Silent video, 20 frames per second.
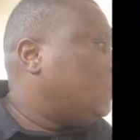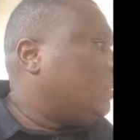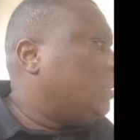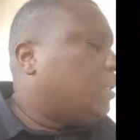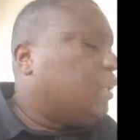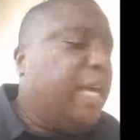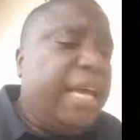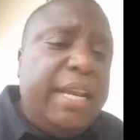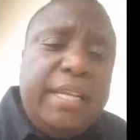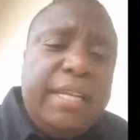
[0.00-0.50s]

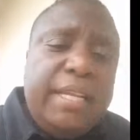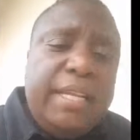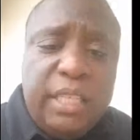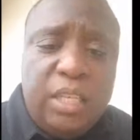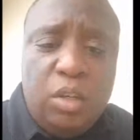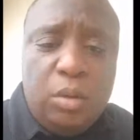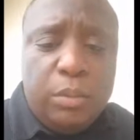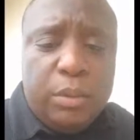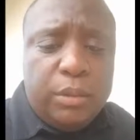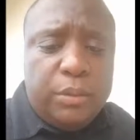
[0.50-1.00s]
Ladies and
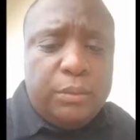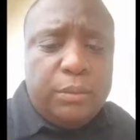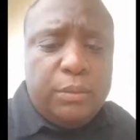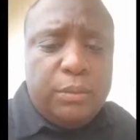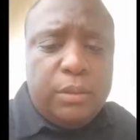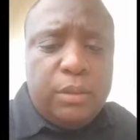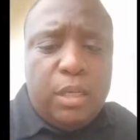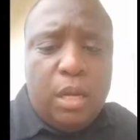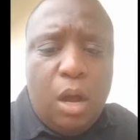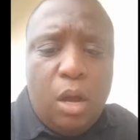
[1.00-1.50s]
gentlemen,
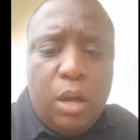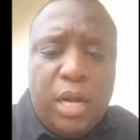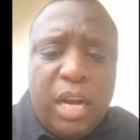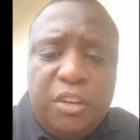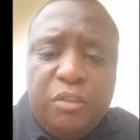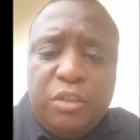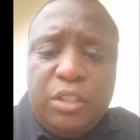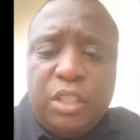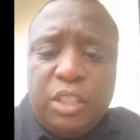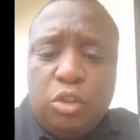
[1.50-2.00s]
our
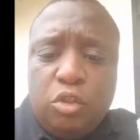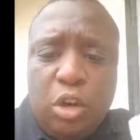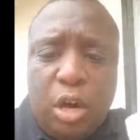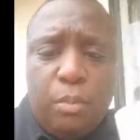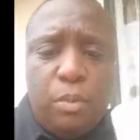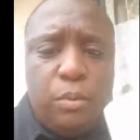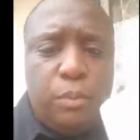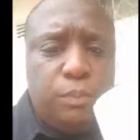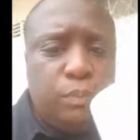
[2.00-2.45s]
country is in trouble.